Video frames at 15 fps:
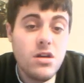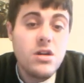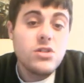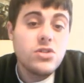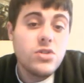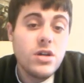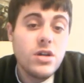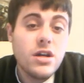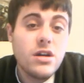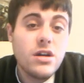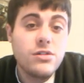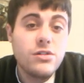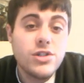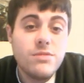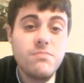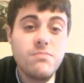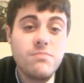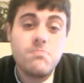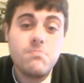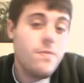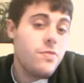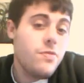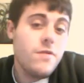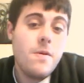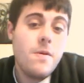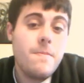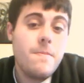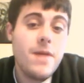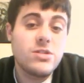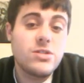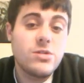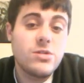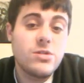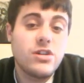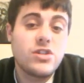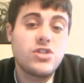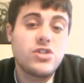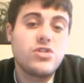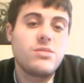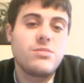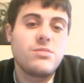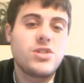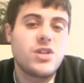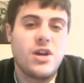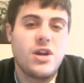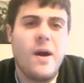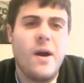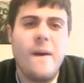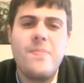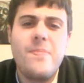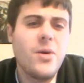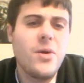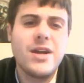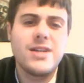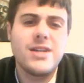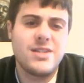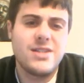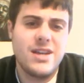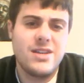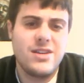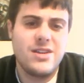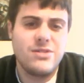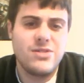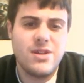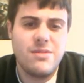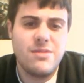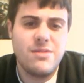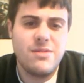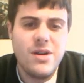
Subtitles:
So in conclusion, 3-word passwords are extremely secure. Don't hesitate to use them.